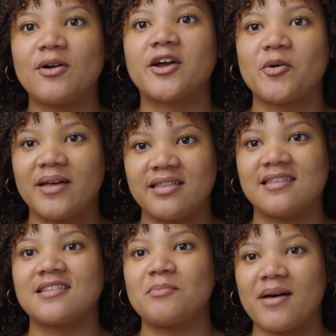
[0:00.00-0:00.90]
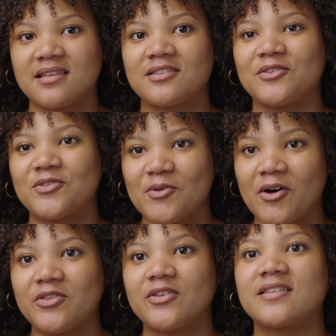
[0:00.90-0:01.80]
recommend this master's to
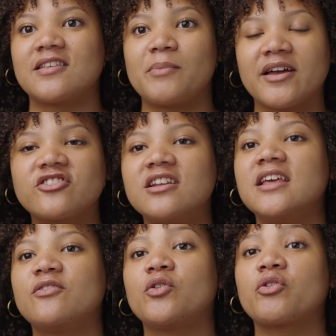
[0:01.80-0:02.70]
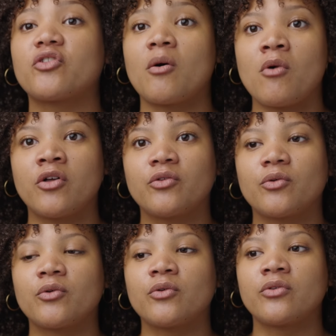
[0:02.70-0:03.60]
others, especially if you're someone
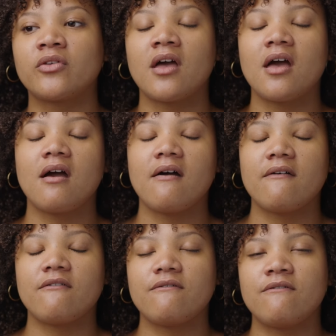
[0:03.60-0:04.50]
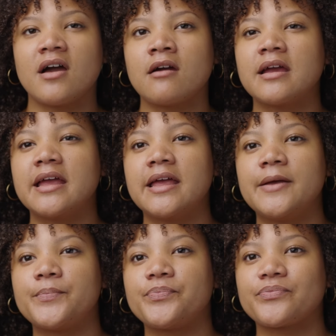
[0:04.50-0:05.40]
who's very